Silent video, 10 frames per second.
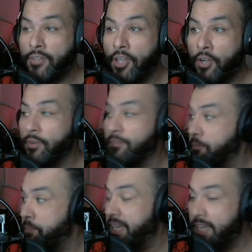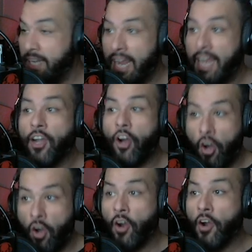known for being a
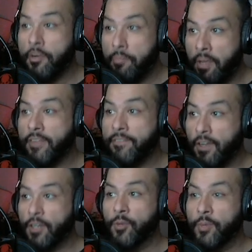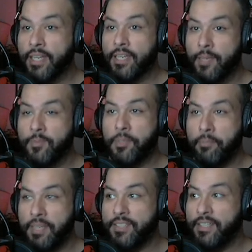hard motherfucker when it comes to
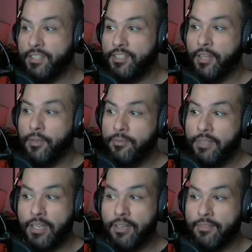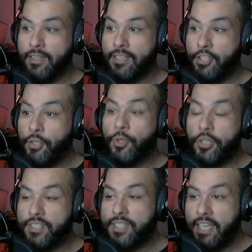business. So, you know, you
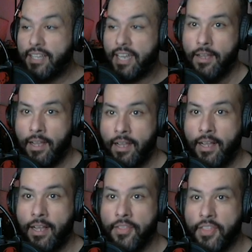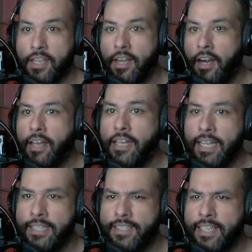could say that. Uh, the
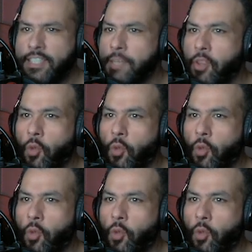Godhead says some of the